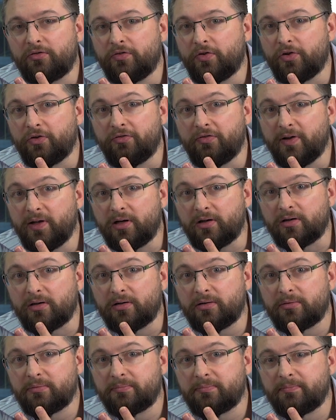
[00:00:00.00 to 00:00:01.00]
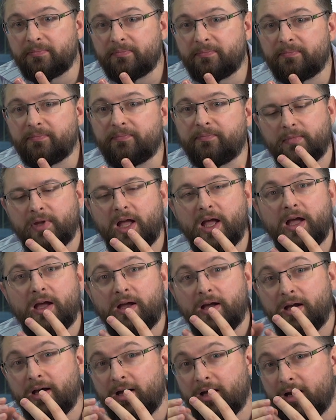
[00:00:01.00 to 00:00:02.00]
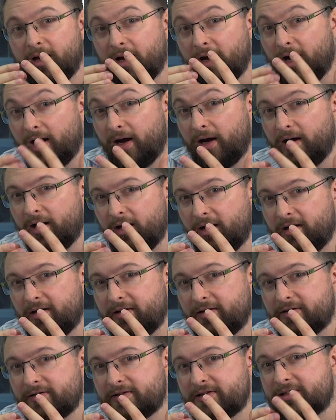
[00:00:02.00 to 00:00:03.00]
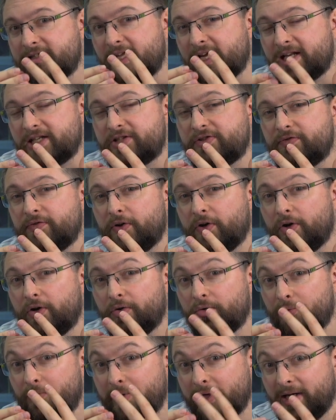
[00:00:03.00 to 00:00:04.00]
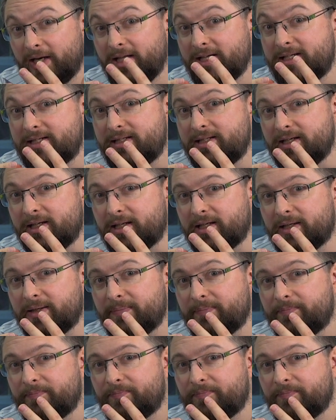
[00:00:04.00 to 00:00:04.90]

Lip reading: fulfill. R stands for realistic.